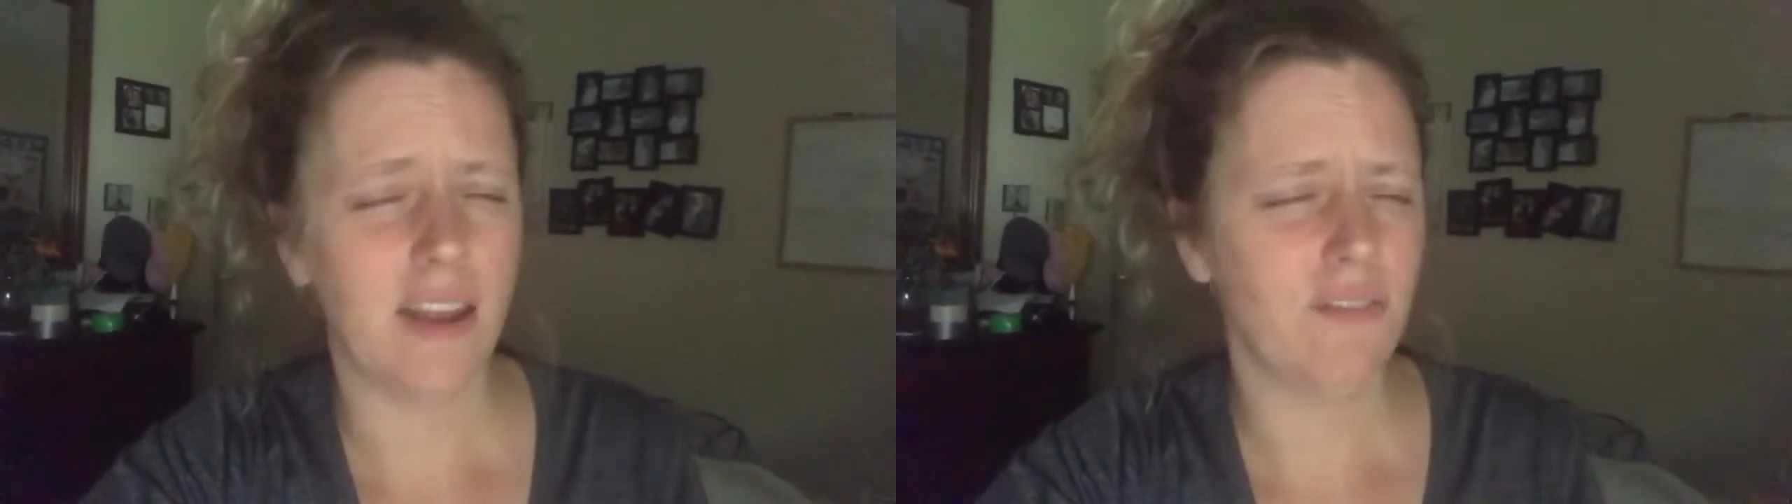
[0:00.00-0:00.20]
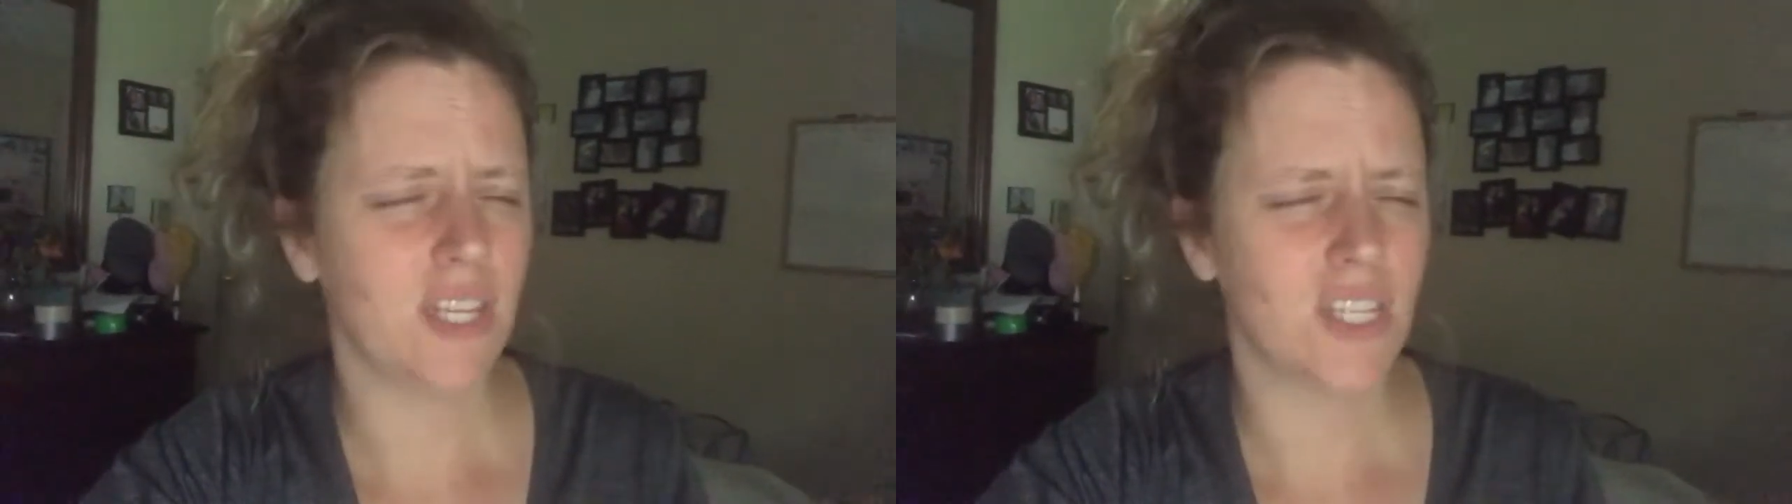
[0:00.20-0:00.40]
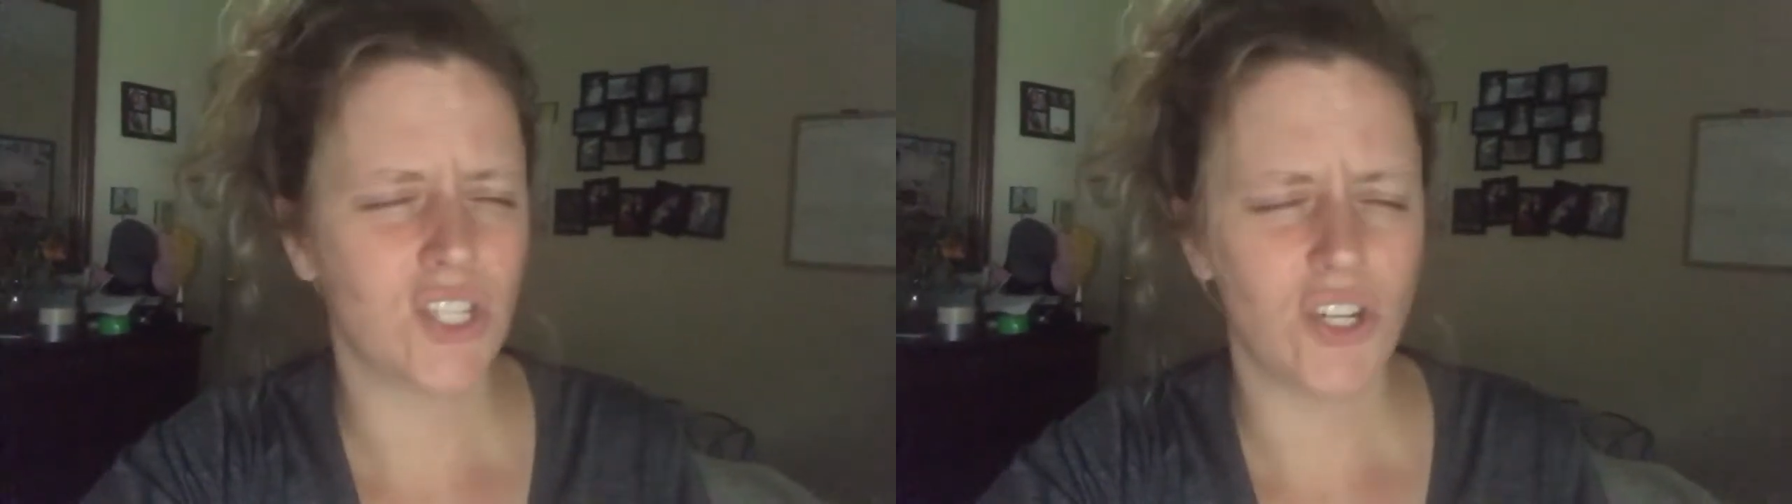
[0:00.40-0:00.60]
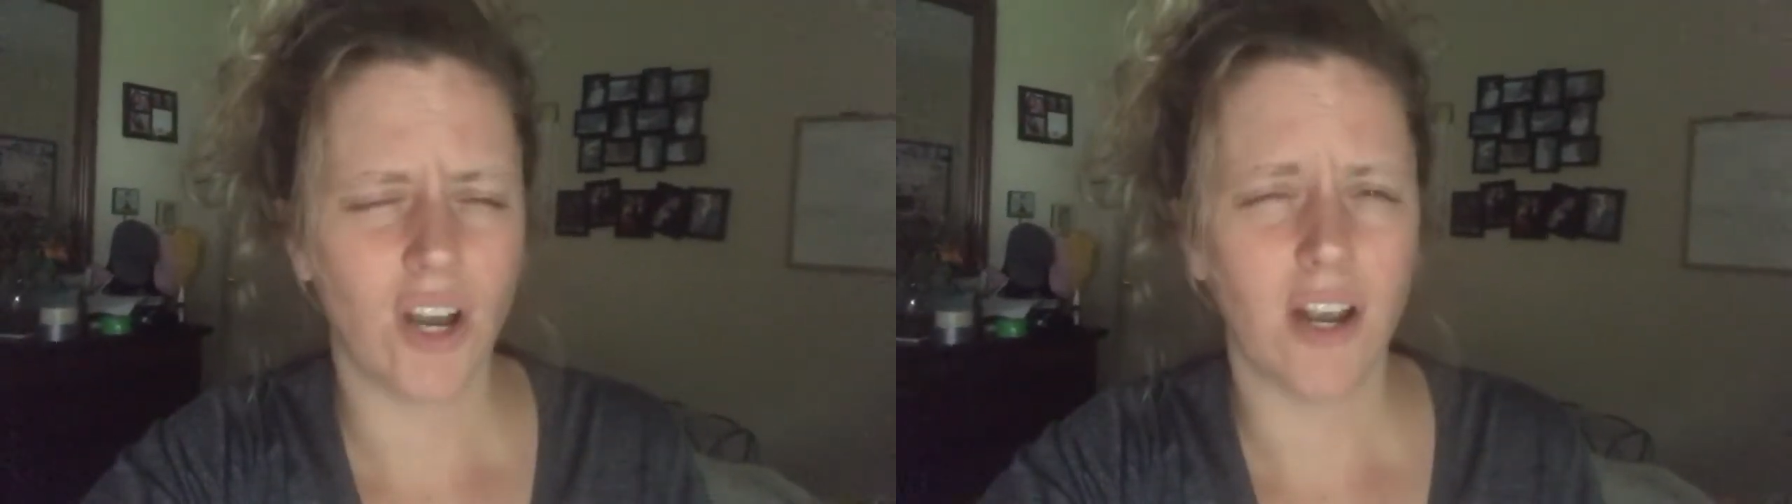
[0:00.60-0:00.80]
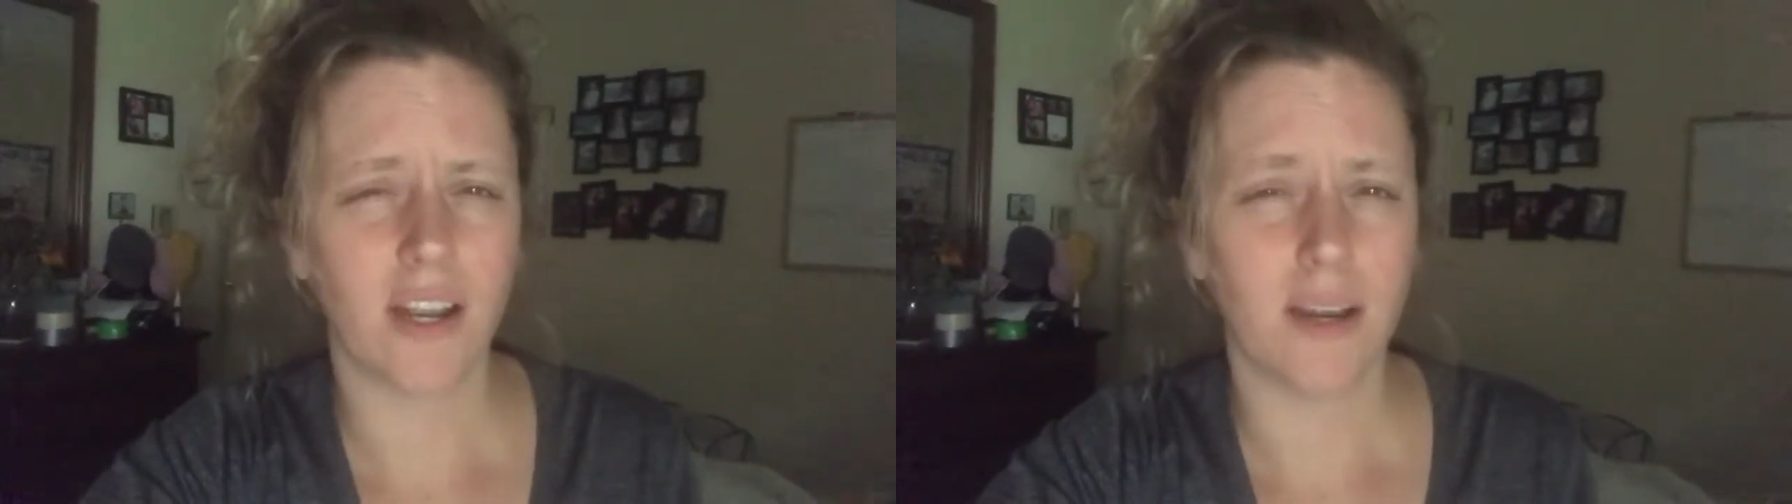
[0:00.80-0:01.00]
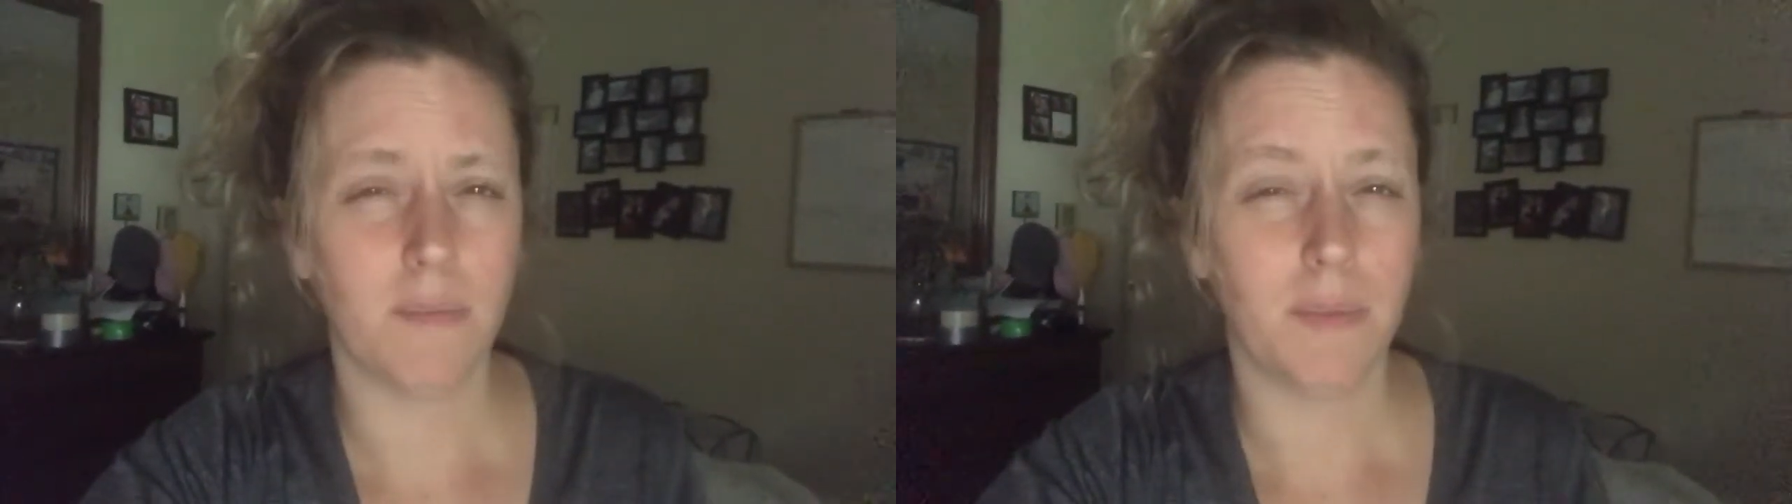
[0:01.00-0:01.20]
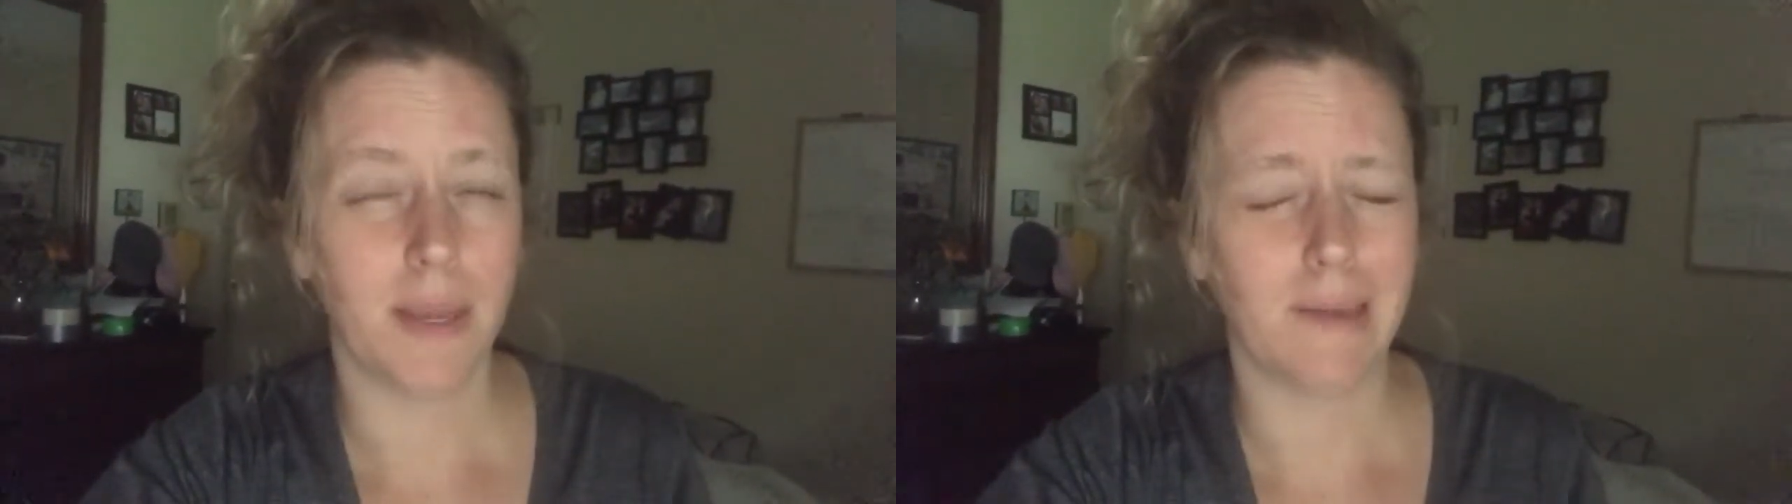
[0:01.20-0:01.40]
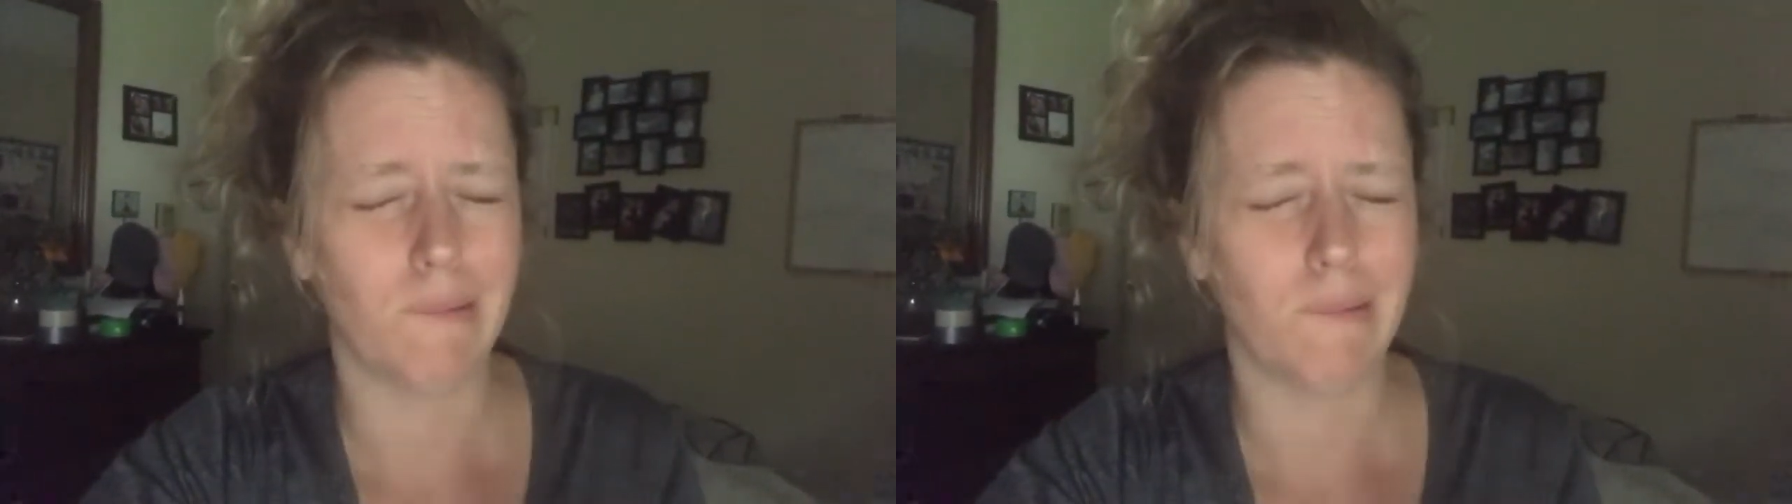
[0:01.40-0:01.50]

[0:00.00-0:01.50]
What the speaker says: Everything's dark. And I'm, like,